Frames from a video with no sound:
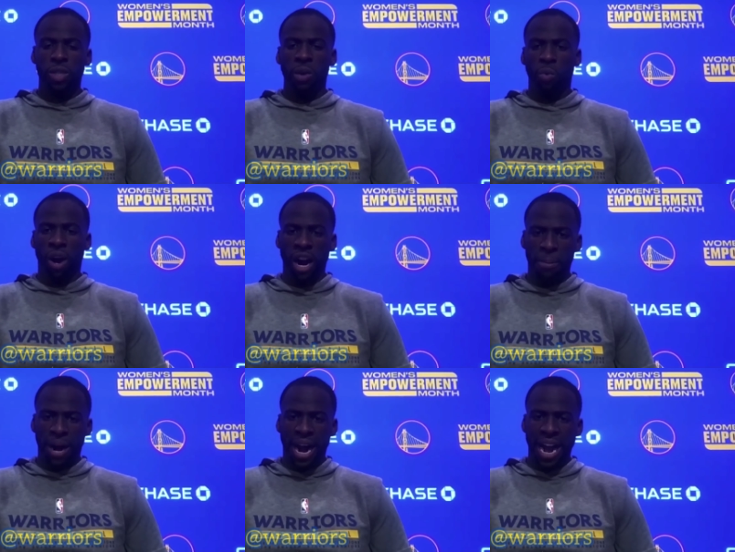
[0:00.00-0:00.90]
where
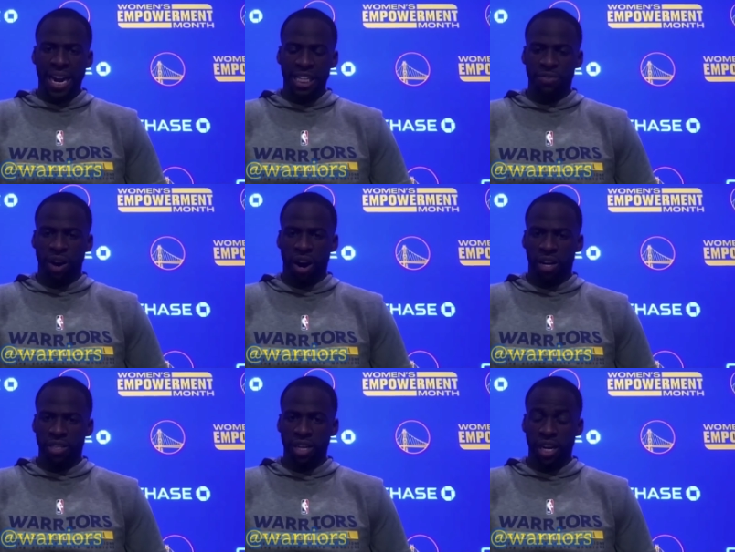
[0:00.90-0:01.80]
am i at as far
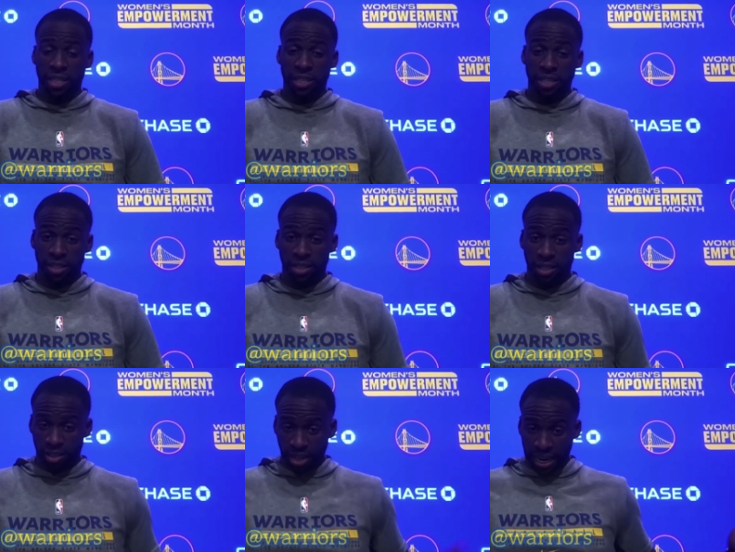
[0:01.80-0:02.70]
as us
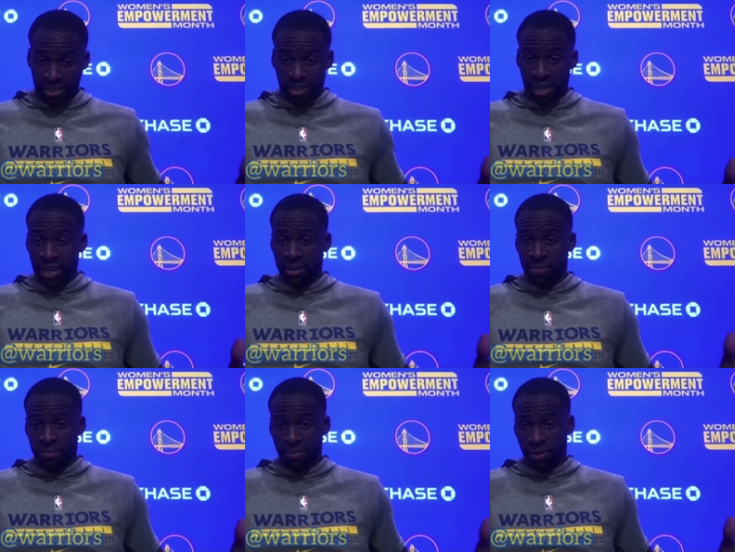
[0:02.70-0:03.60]
as a
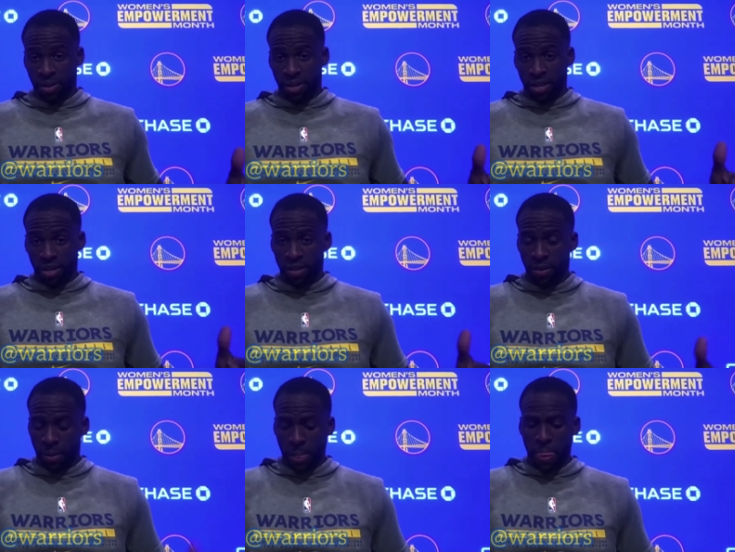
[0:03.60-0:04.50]
team yeah
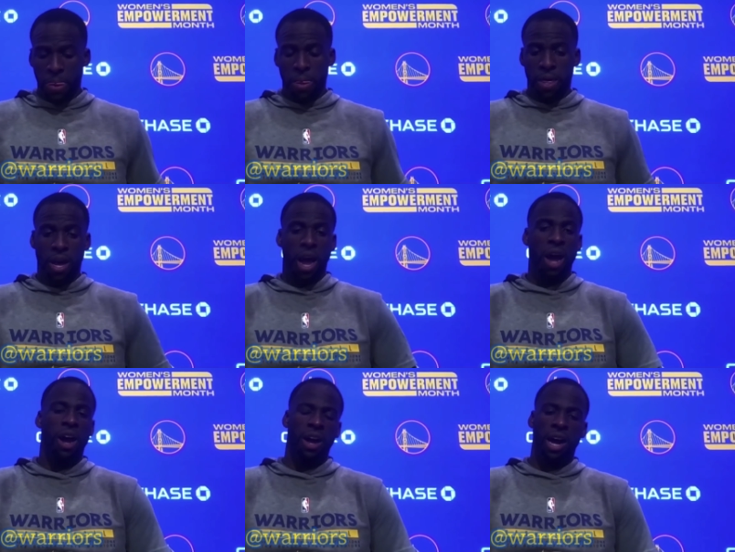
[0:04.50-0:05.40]

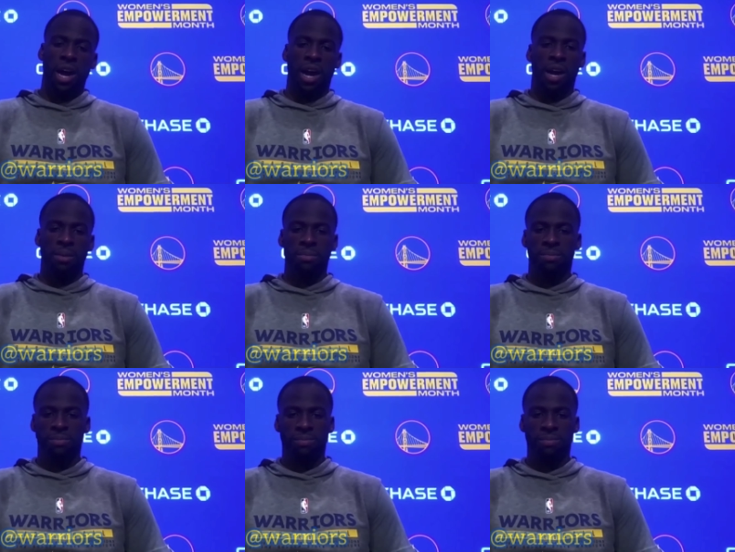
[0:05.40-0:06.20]
oh um